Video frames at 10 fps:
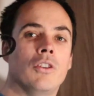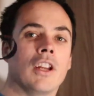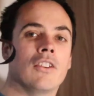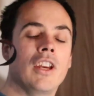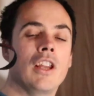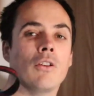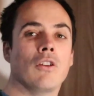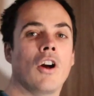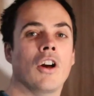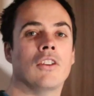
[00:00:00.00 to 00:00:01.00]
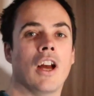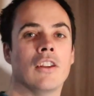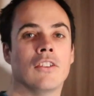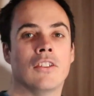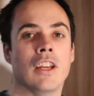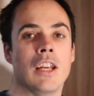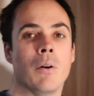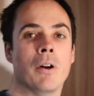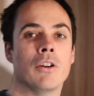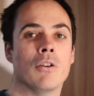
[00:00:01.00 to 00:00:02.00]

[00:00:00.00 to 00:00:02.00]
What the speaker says: You can see in those lockers and see when you're